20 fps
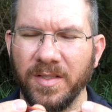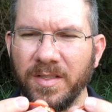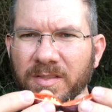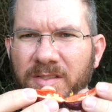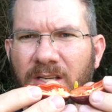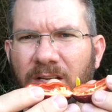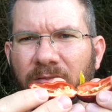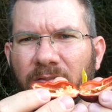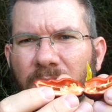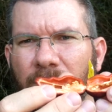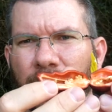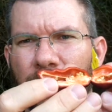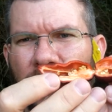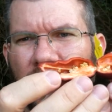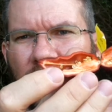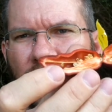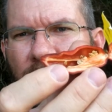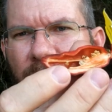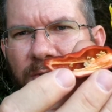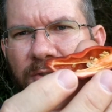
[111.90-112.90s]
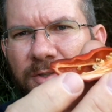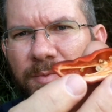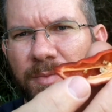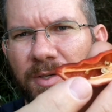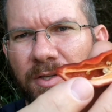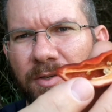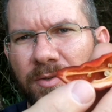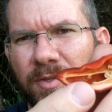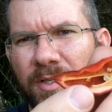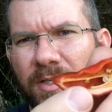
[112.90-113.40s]
It doesn't have the bitter
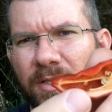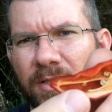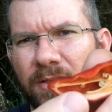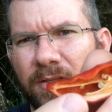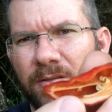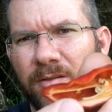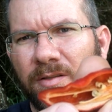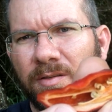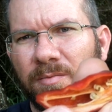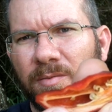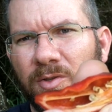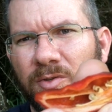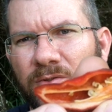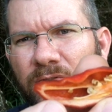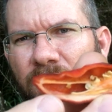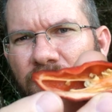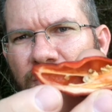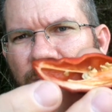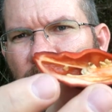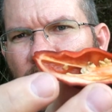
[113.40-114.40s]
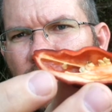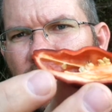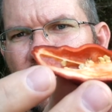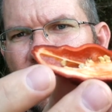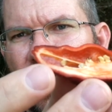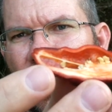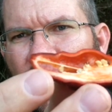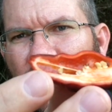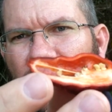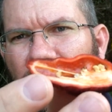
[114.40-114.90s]
smell that most ghost
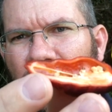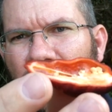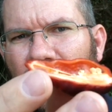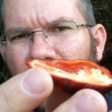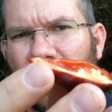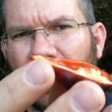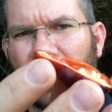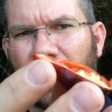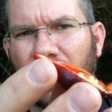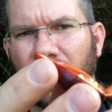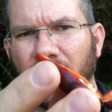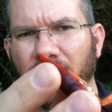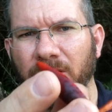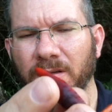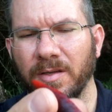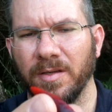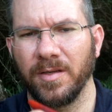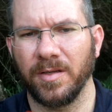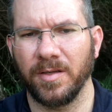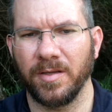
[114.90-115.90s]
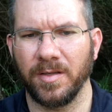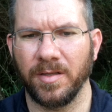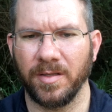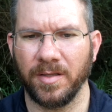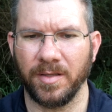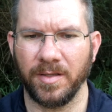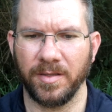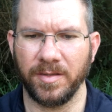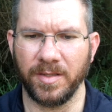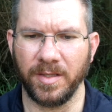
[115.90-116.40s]
peppers have.
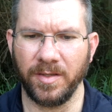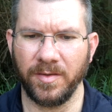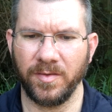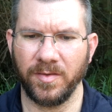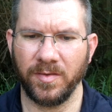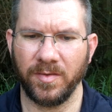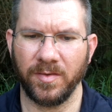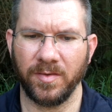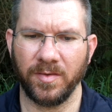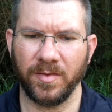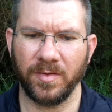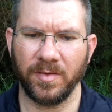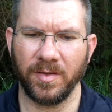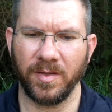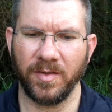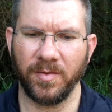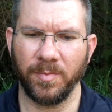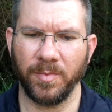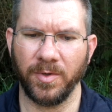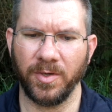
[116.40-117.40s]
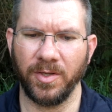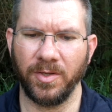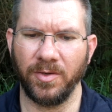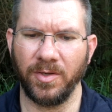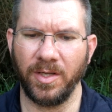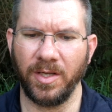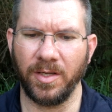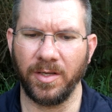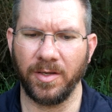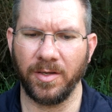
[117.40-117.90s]
That's pretty
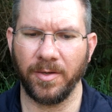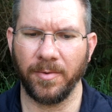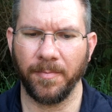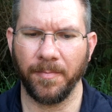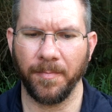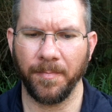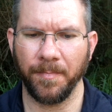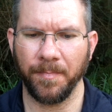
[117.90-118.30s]
unique.